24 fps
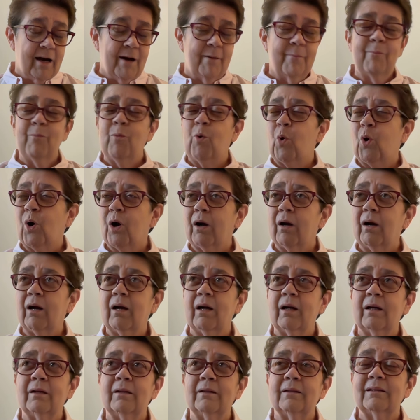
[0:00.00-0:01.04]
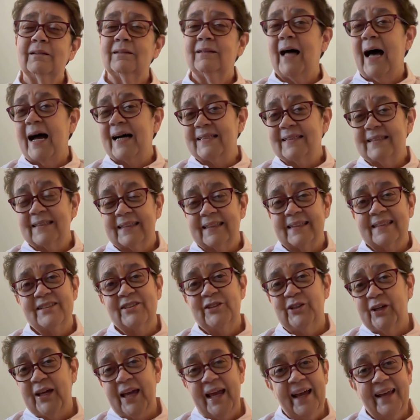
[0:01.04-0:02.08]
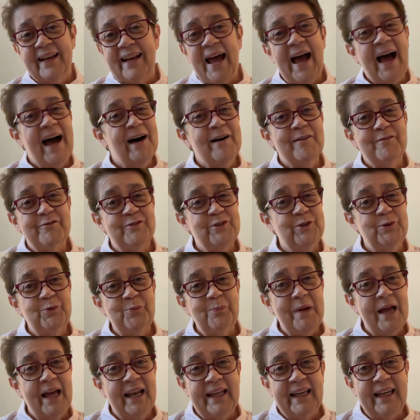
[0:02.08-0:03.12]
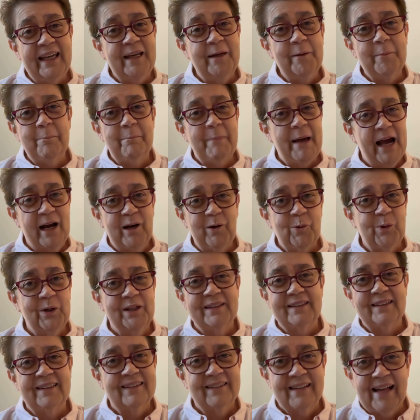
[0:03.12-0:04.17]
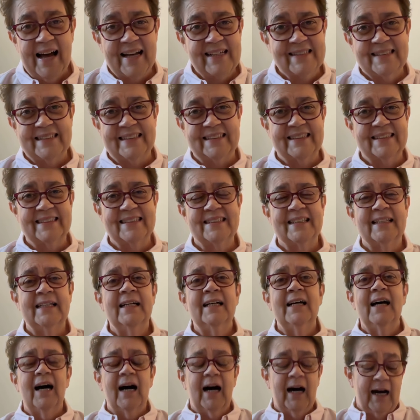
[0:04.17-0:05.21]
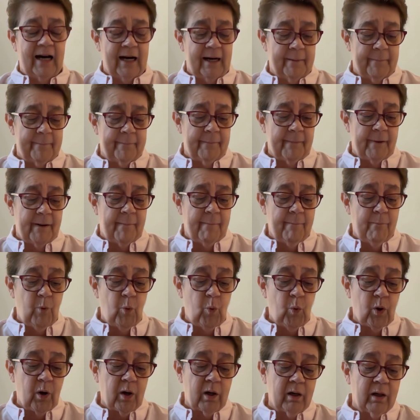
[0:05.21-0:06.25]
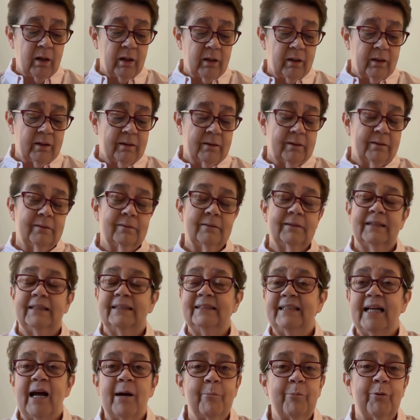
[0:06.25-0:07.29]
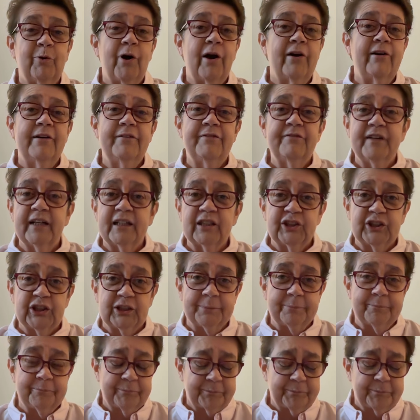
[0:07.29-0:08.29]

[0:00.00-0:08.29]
More classics. You can't have too many Penguin classics. More contemporary fiction.